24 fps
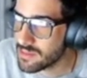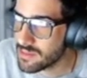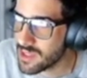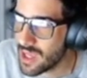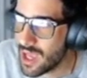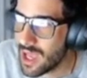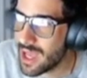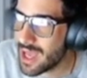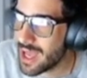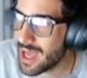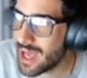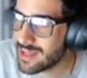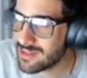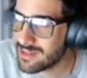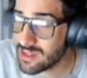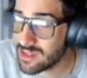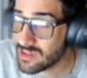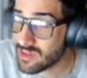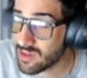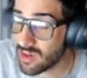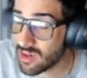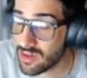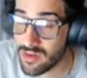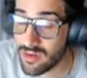as these
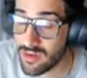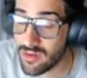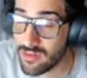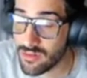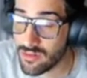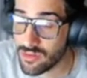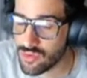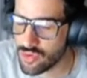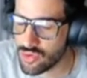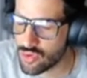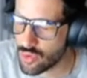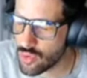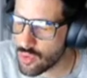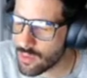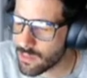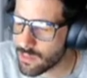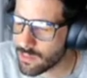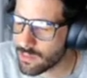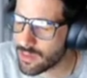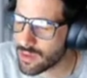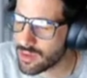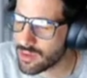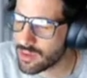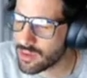cards are
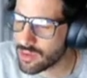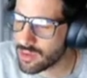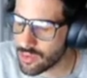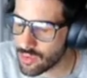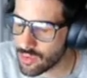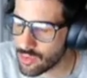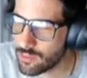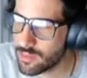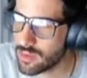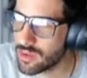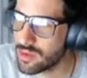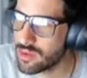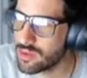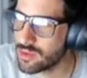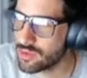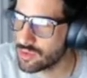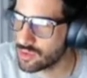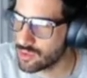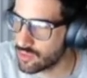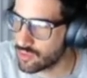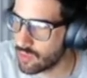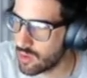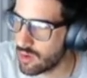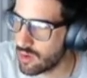super duper
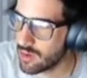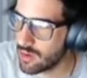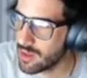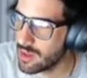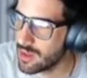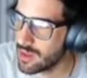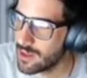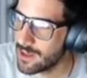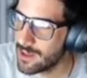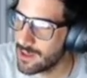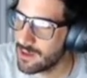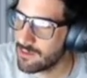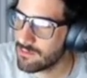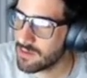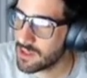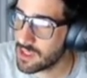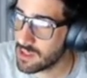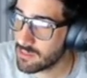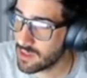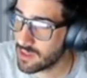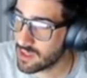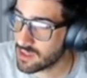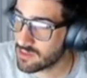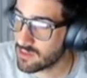strong.
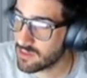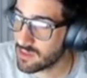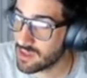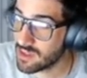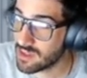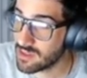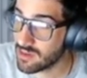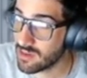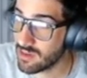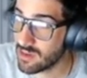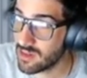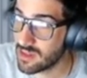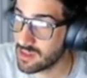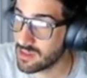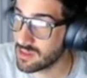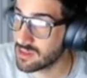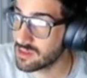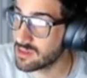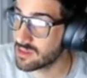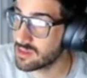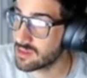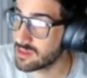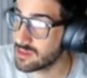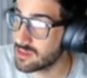$50 for this card
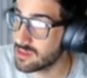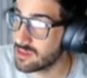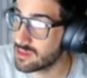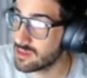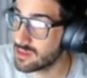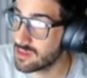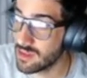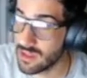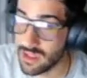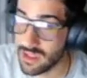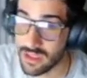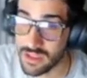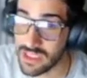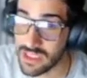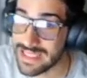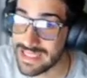is a deal.